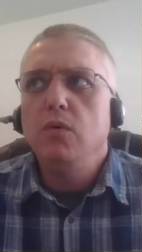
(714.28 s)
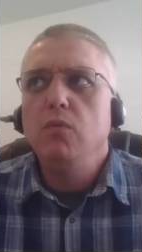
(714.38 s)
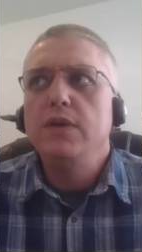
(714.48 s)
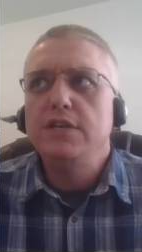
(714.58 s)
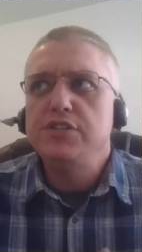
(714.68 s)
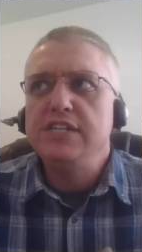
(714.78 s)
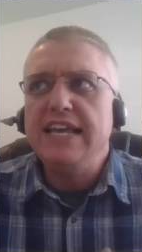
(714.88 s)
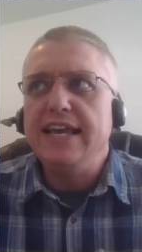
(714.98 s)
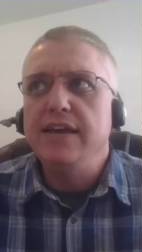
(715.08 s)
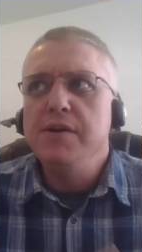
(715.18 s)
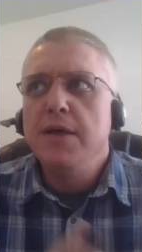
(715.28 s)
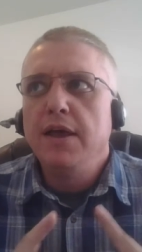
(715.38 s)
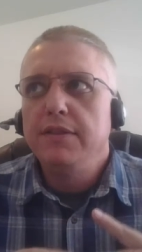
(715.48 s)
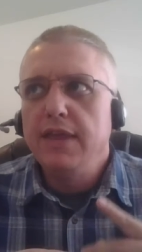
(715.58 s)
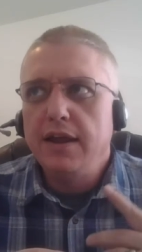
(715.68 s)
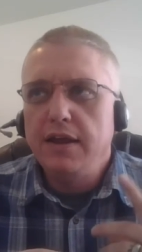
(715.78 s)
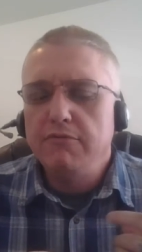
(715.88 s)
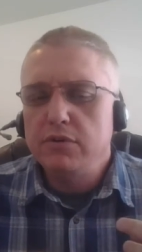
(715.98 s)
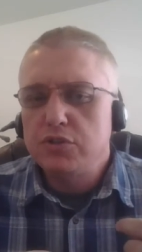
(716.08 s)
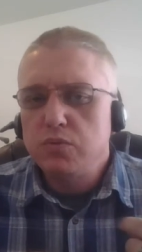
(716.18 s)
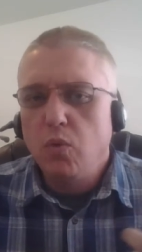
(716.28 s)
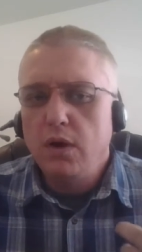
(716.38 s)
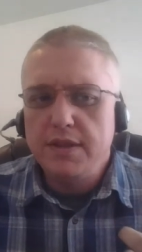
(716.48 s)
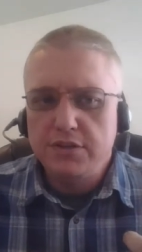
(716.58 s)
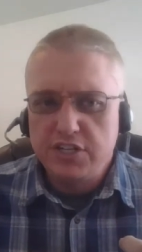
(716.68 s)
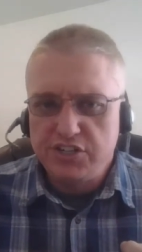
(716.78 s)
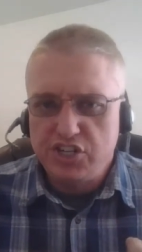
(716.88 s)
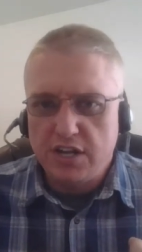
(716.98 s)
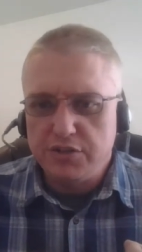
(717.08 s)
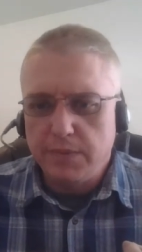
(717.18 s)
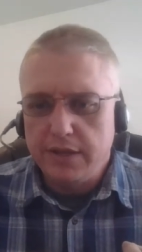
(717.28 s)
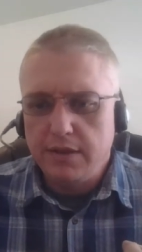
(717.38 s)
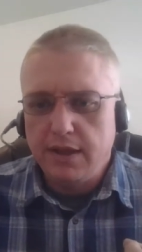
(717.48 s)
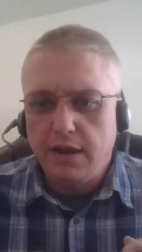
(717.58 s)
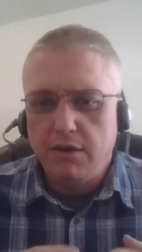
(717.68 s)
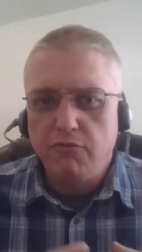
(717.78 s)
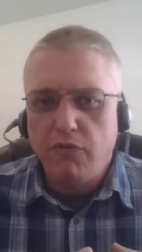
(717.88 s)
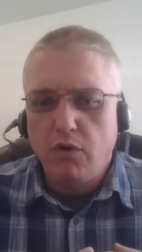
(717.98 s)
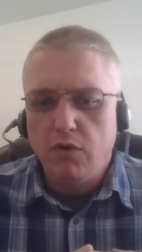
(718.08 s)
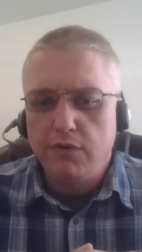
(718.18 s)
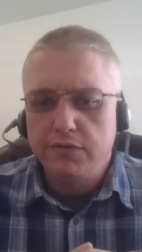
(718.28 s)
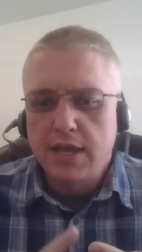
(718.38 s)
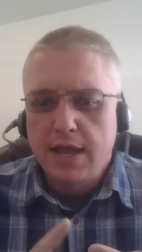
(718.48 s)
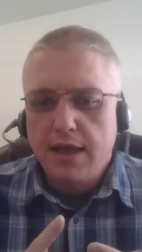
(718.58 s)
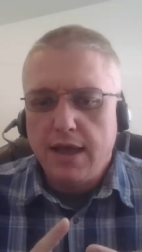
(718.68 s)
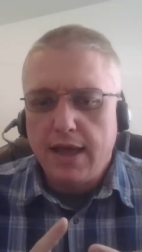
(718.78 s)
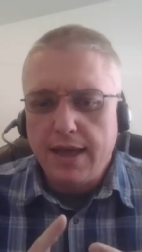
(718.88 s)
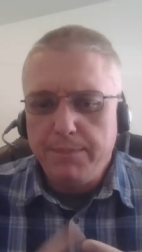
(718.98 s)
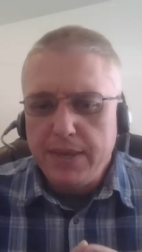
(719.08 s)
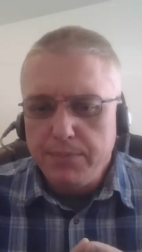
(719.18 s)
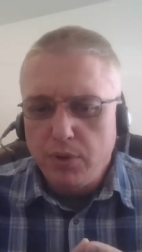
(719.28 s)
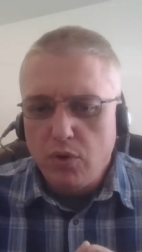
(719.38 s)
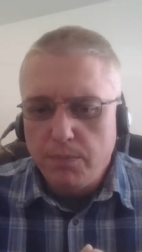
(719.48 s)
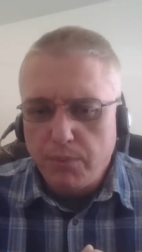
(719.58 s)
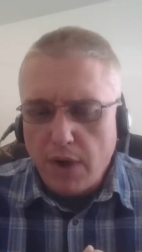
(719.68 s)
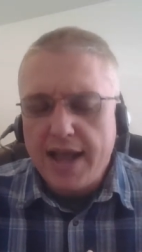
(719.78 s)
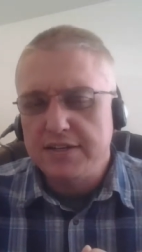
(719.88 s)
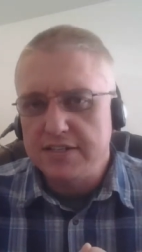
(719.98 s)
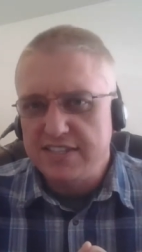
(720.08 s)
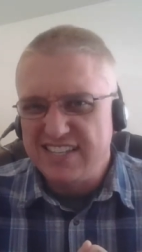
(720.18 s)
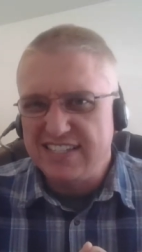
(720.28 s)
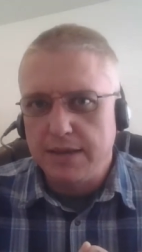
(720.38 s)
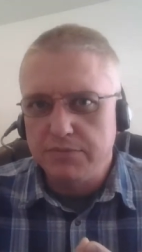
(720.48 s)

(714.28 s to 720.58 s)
we see that in verse 1, there's a judgment that involves uh, people who practice the same